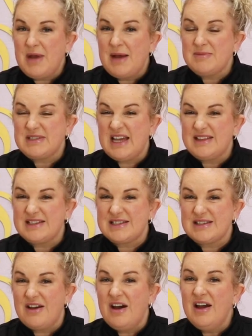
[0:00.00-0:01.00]
comes out the
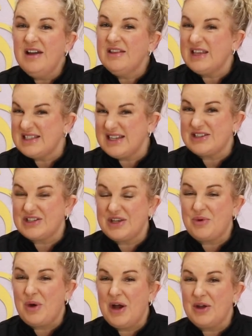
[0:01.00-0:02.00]
side, that's actually
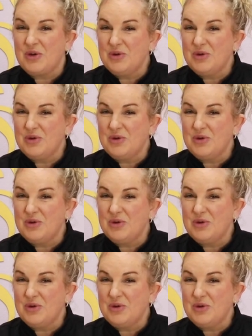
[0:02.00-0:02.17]
quite